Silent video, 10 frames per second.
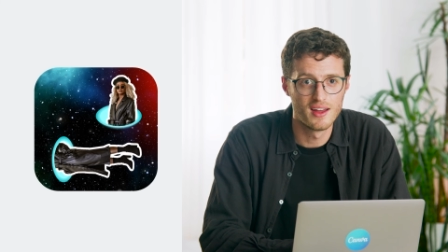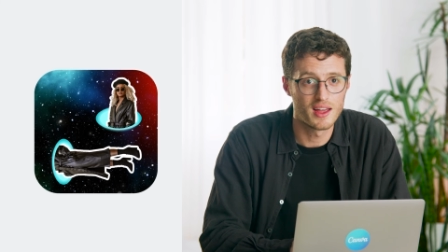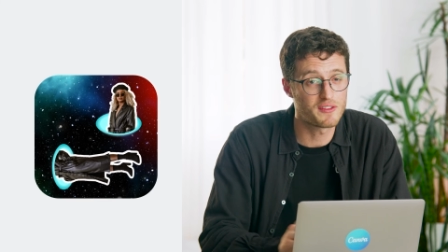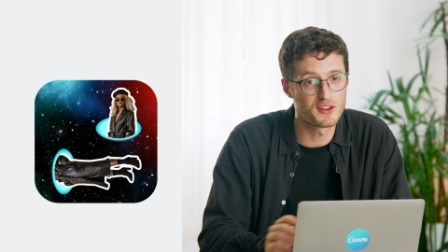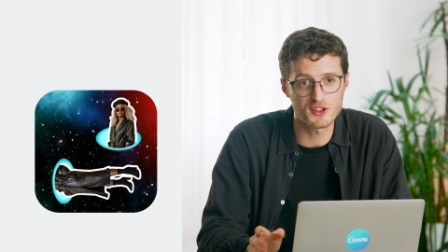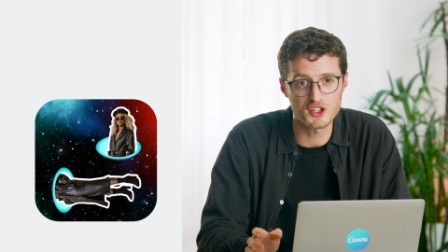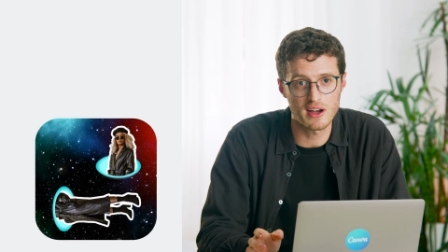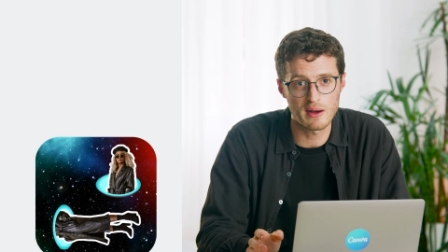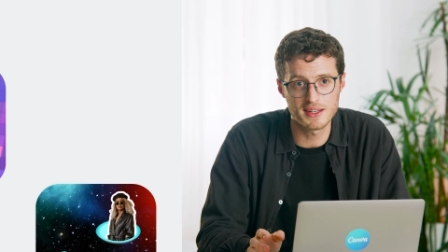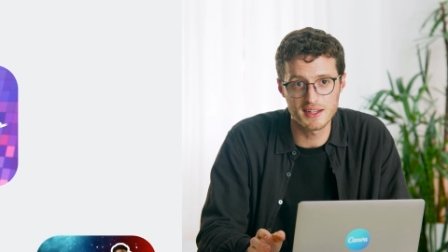If you're not sure
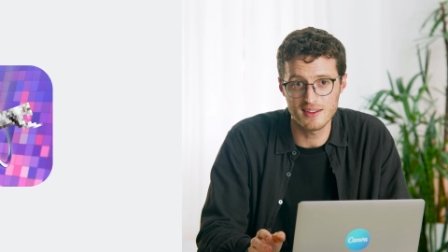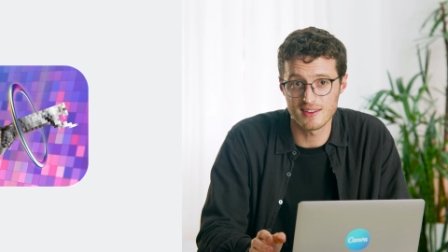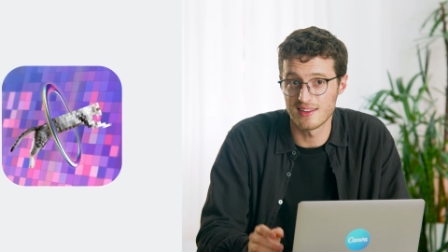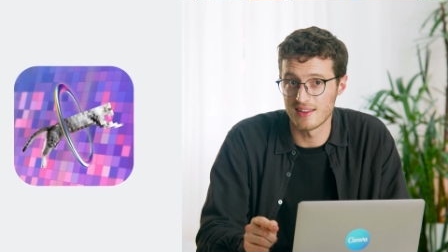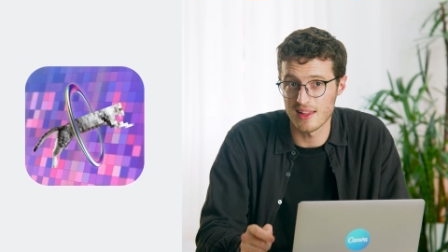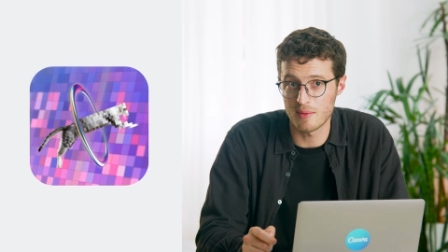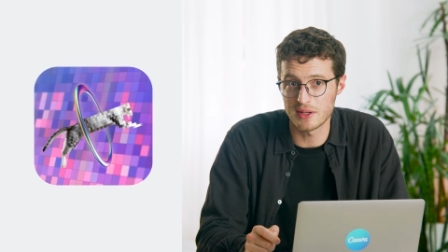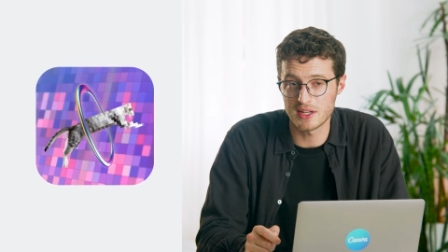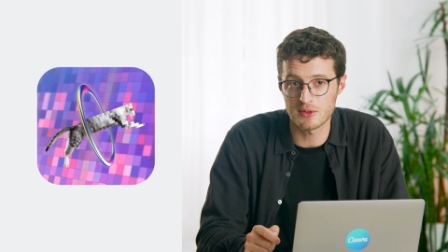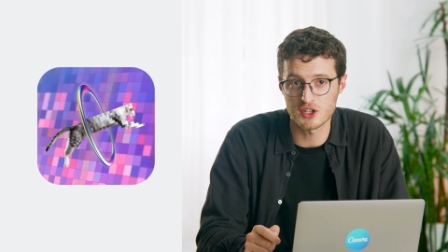how I did it, let
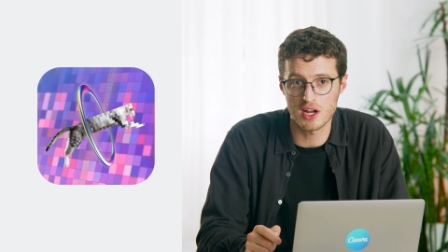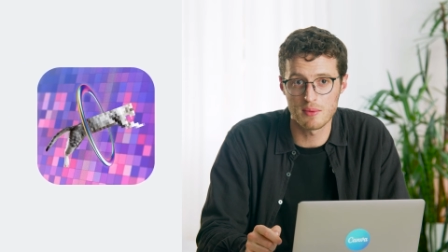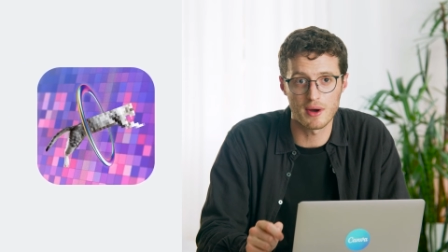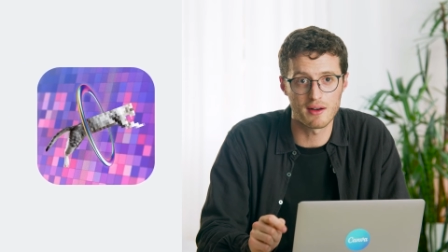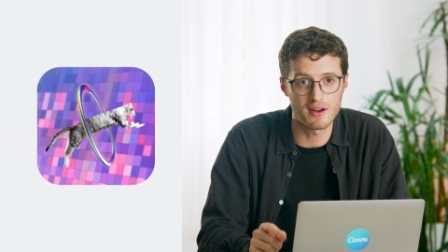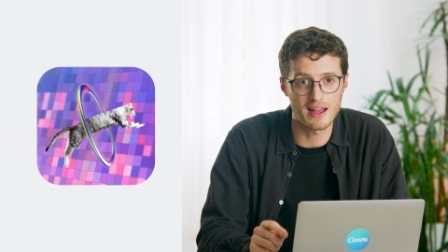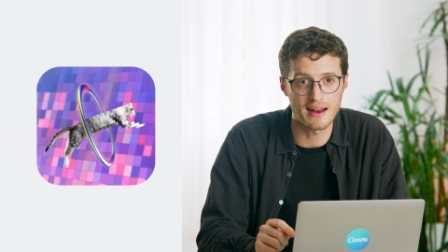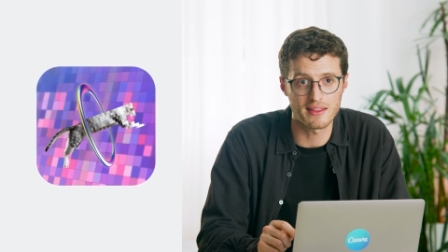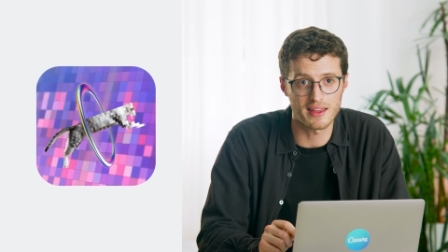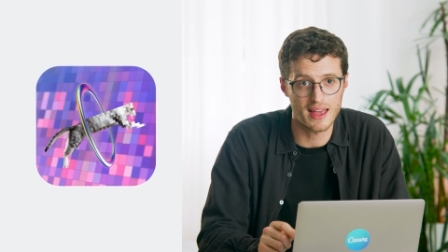me demonstrate by
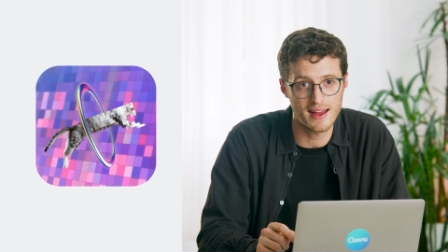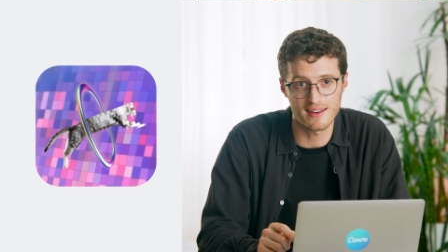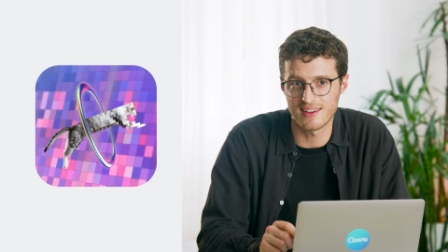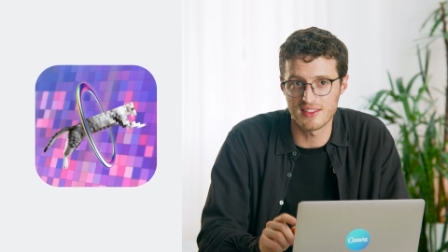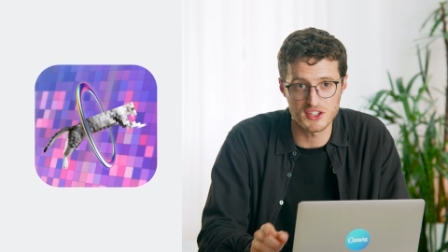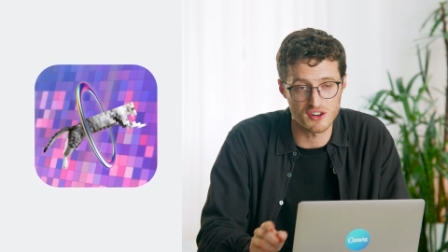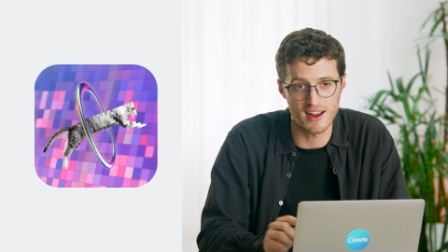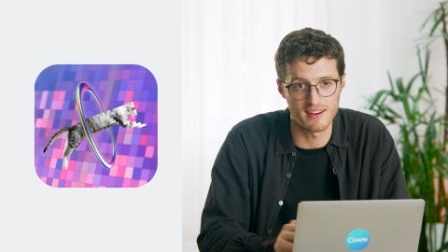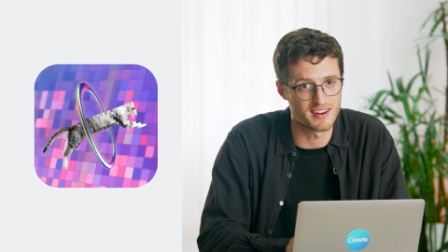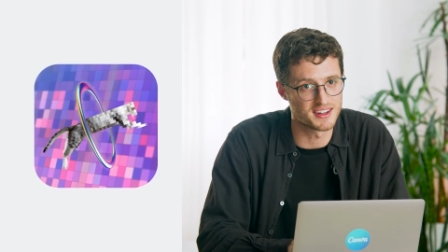re-adding the cat in this
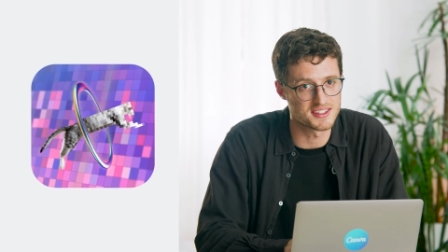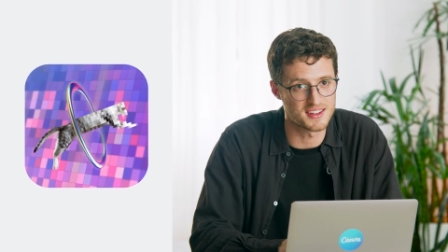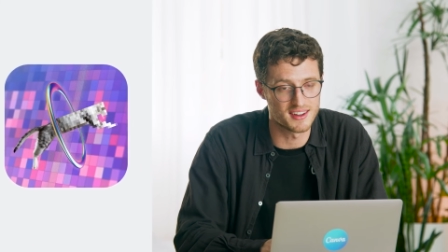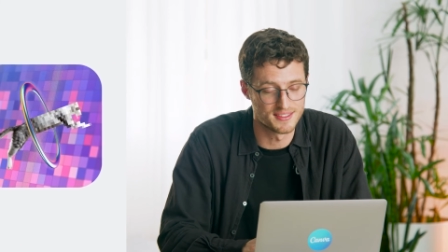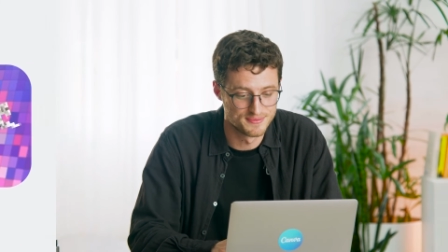great ring design.